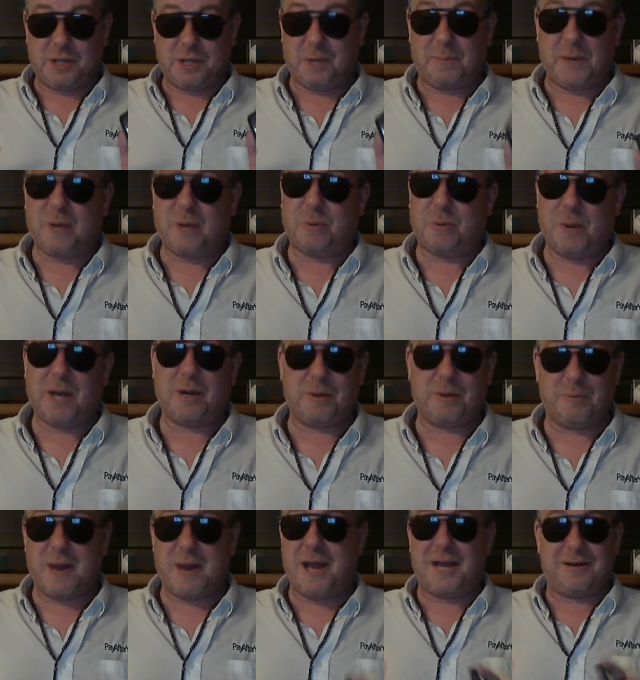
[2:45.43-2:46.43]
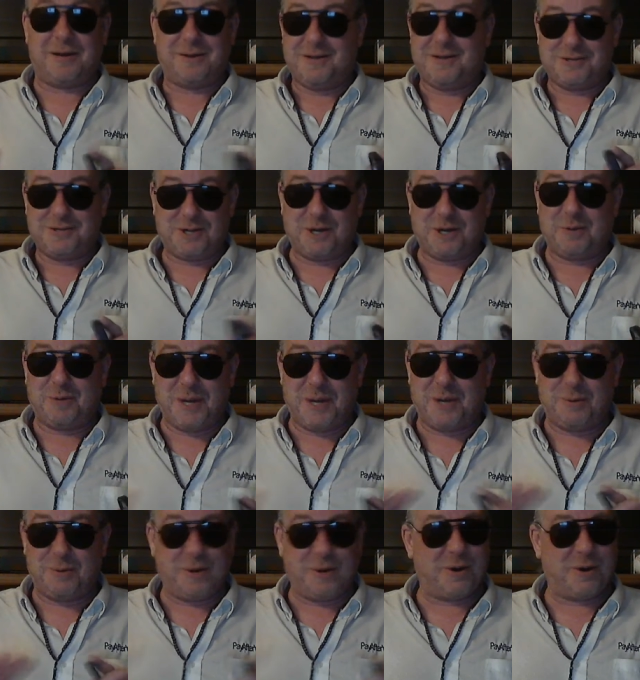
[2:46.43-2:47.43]
going to be a winner, man. going to
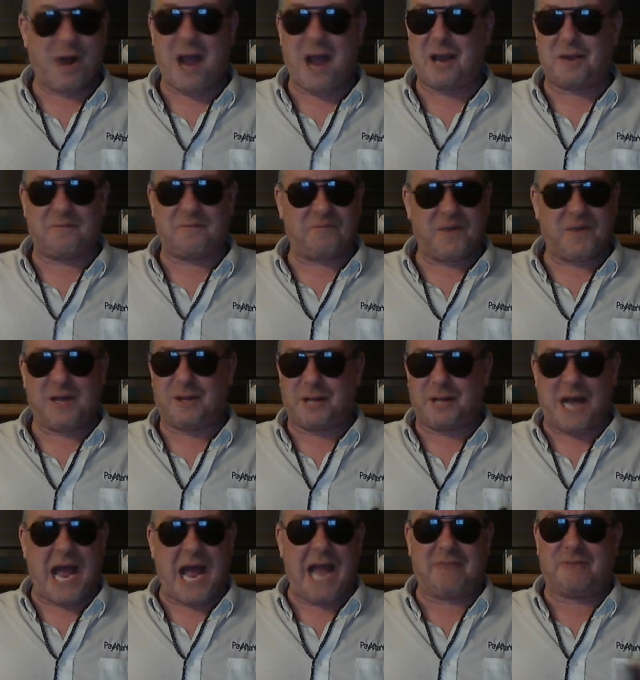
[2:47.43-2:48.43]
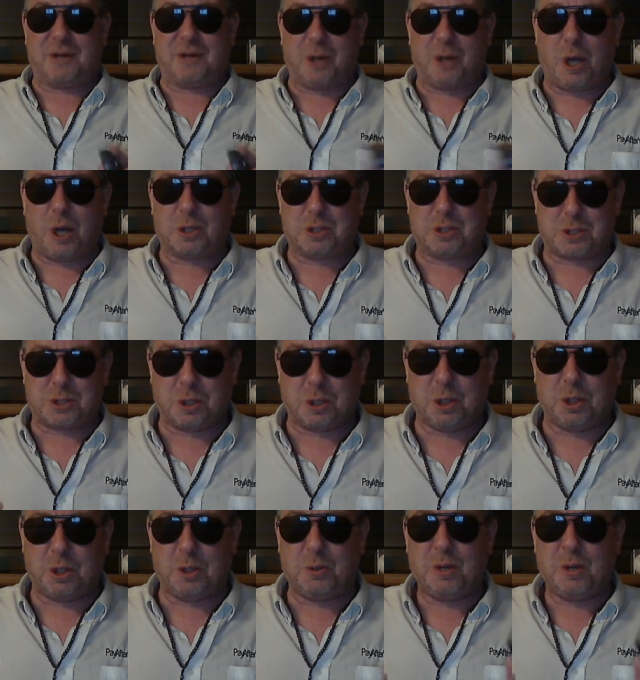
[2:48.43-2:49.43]
be a winner. I can feel it. I haven't lost
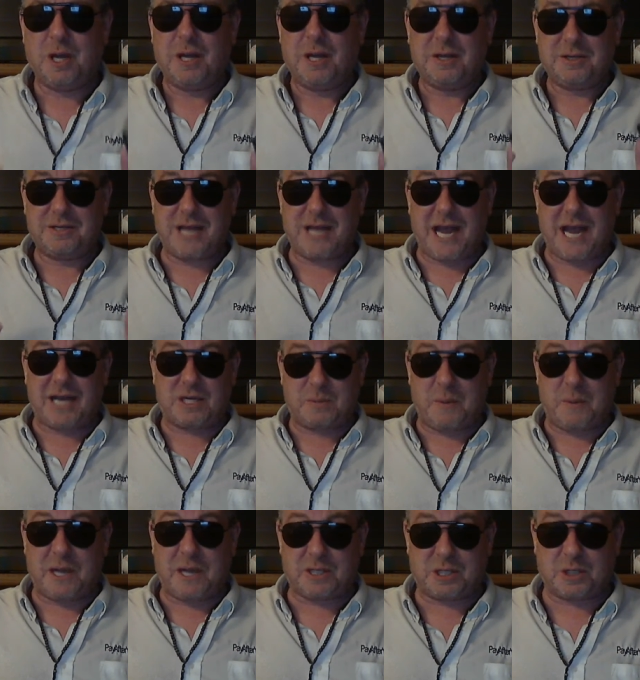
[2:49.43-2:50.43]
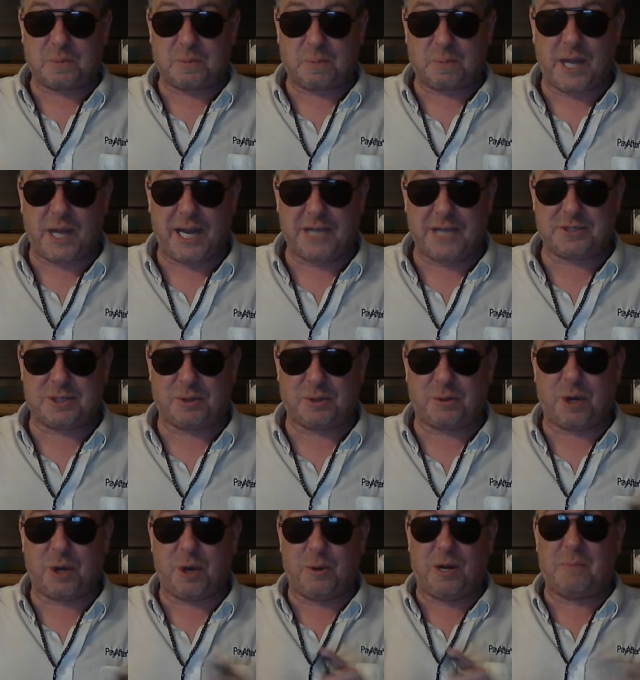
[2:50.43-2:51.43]
two text message plays in a
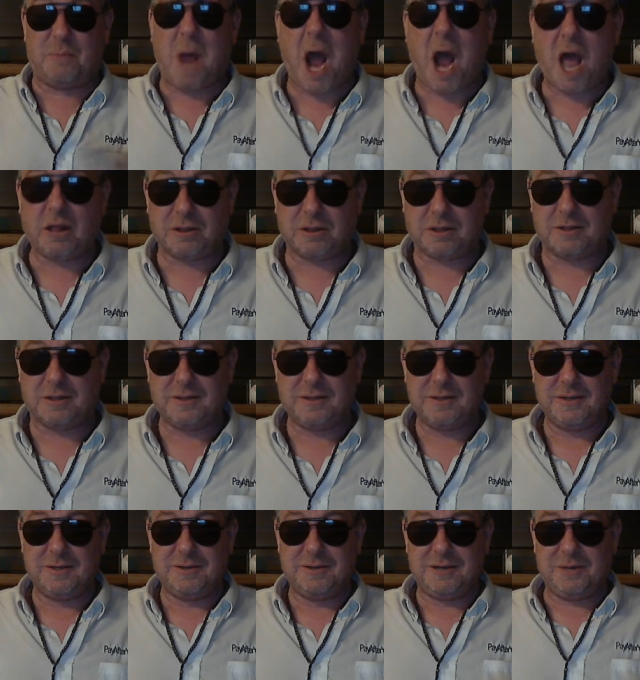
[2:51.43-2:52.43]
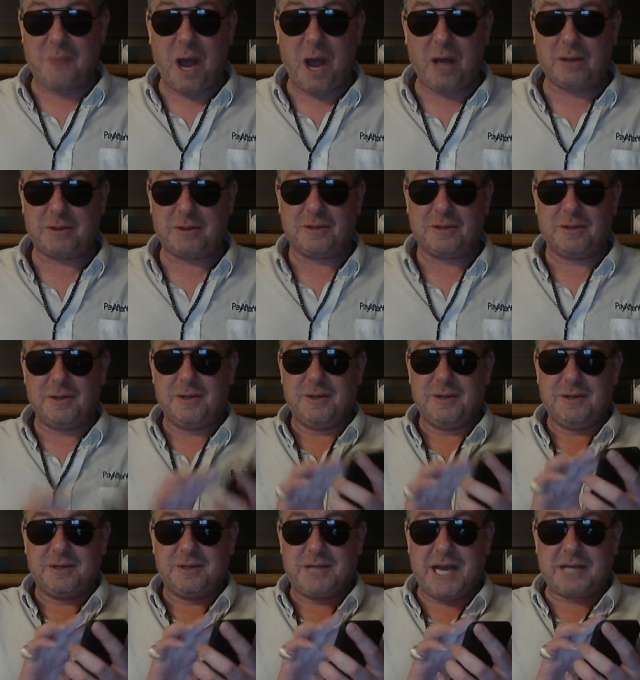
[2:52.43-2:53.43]
row in a month. In a month.
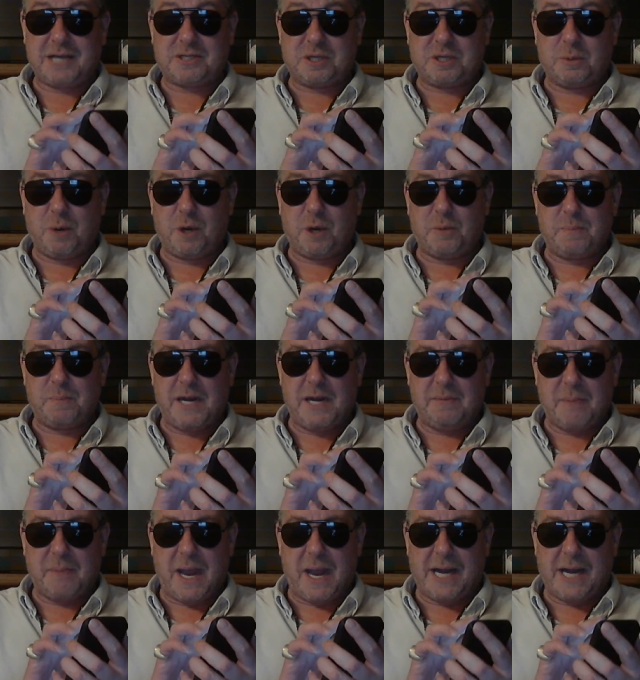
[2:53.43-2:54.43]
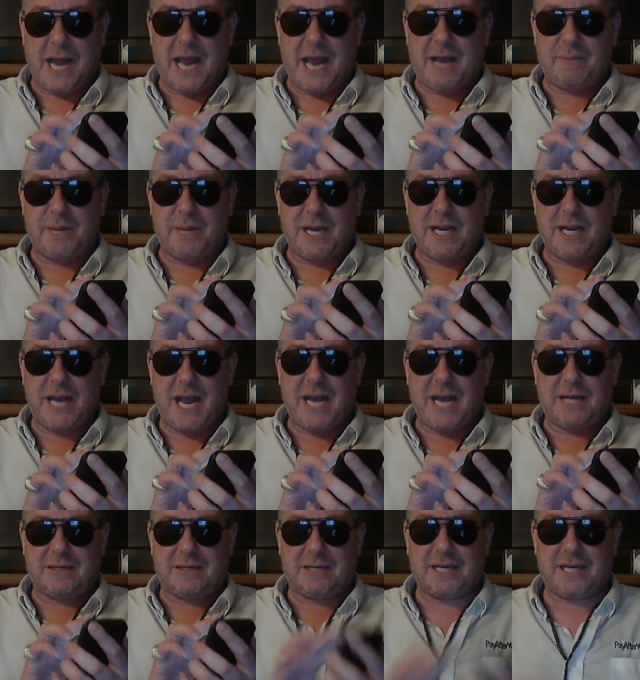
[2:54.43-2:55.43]
Text the word Meatman, M E
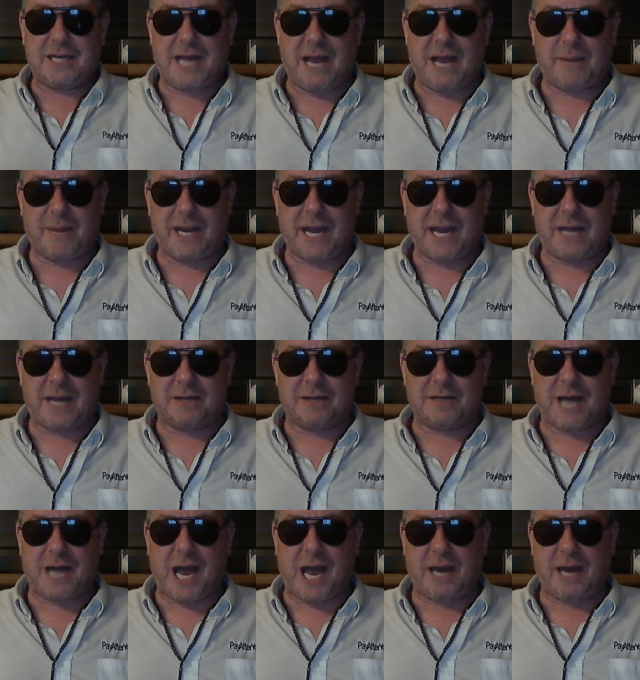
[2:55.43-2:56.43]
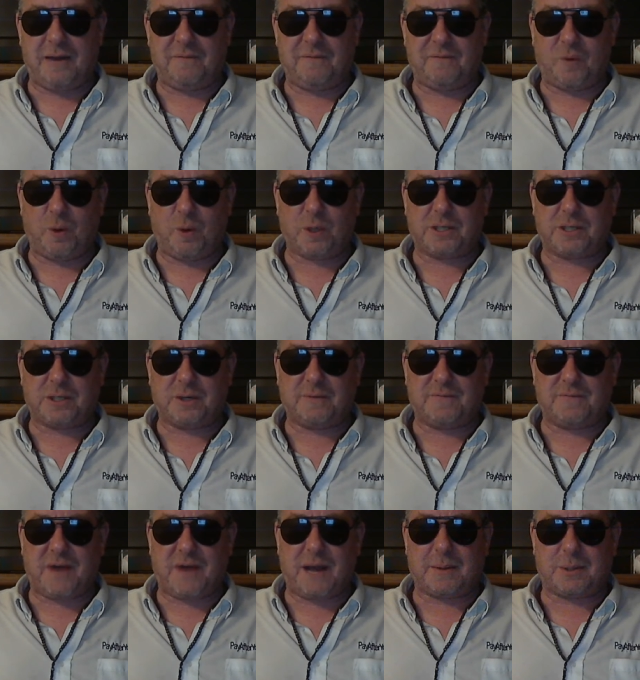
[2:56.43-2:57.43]
A T M A N, to
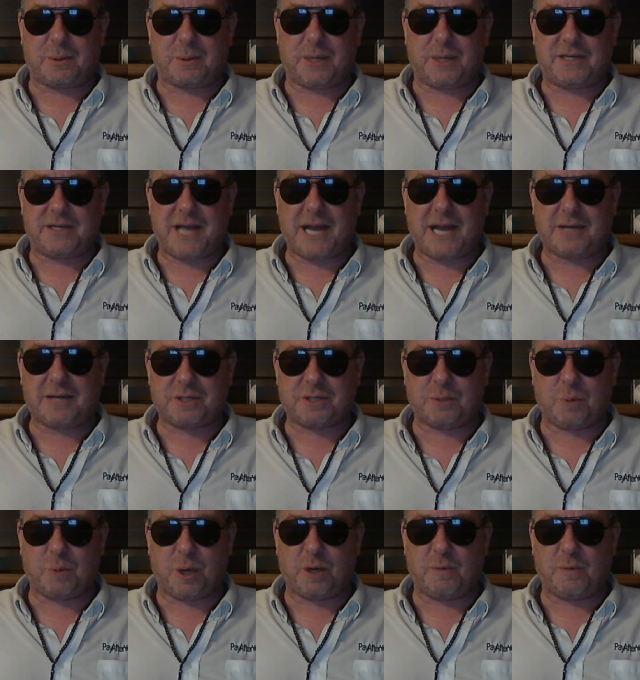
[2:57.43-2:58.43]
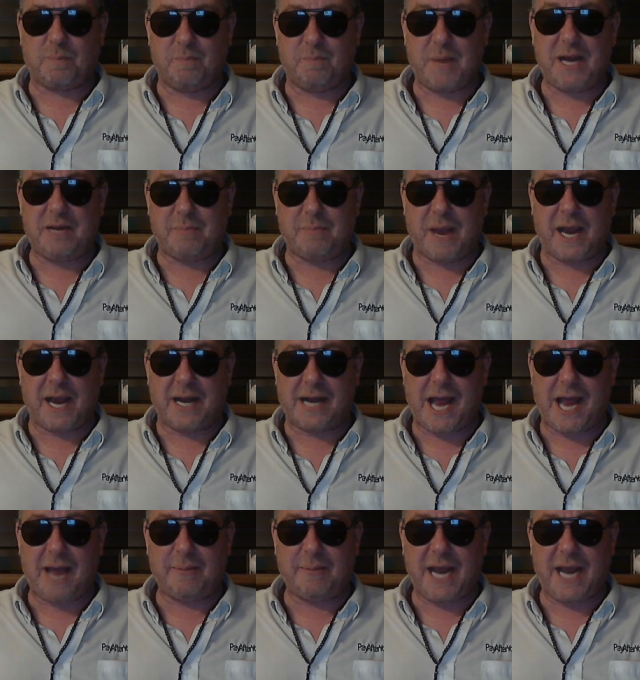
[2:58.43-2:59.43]
94253. Text the word Meatman,
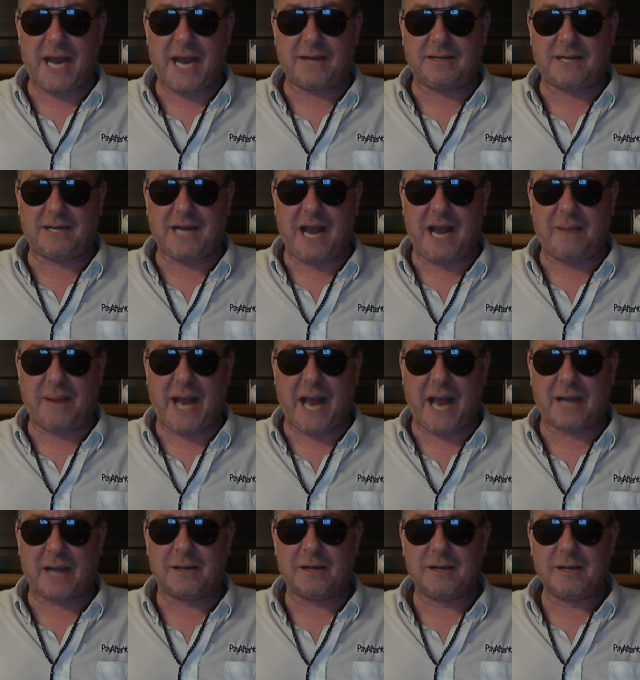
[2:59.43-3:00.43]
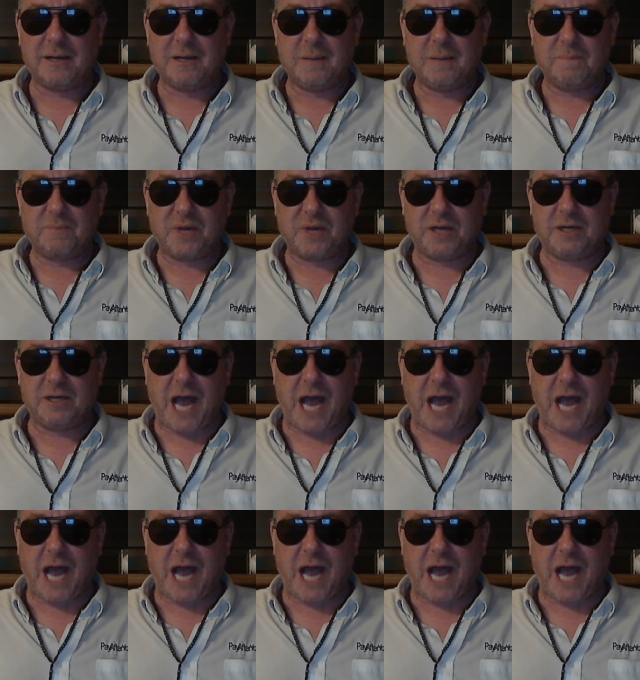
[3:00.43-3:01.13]
M E A T M A N, to